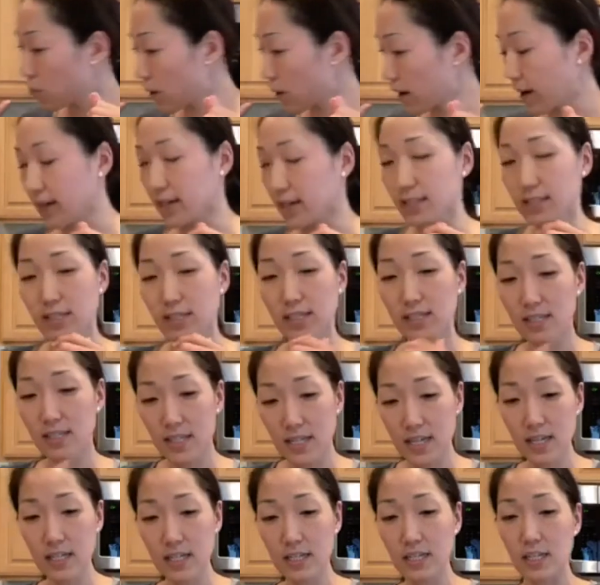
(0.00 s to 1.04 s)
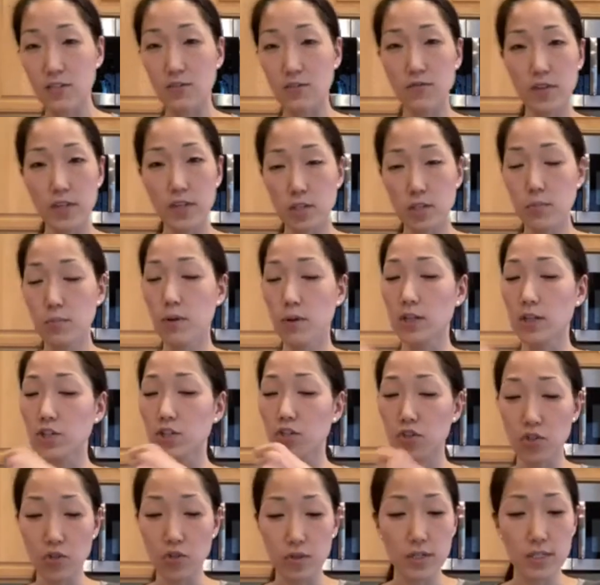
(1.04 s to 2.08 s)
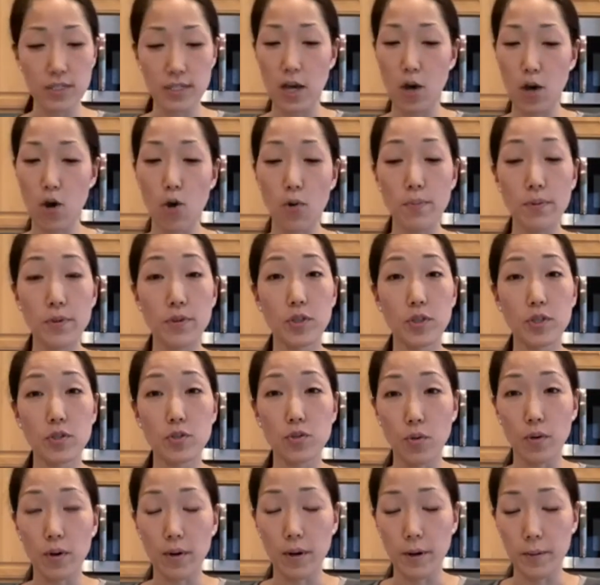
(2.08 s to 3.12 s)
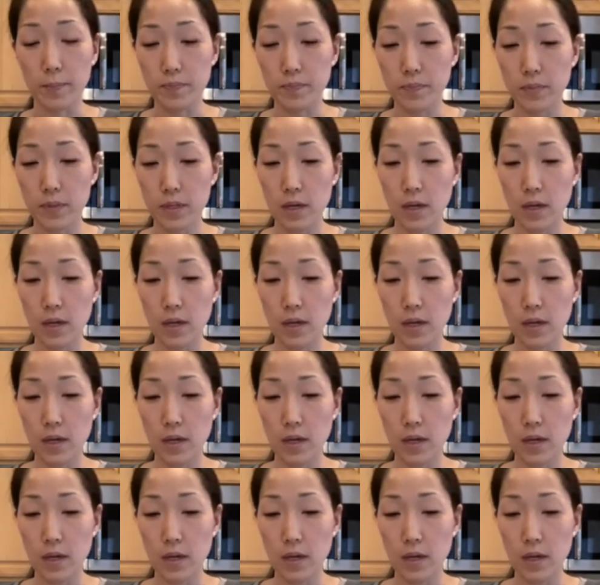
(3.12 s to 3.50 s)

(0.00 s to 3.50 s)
where I can see it. It's visible as soon as I open the door.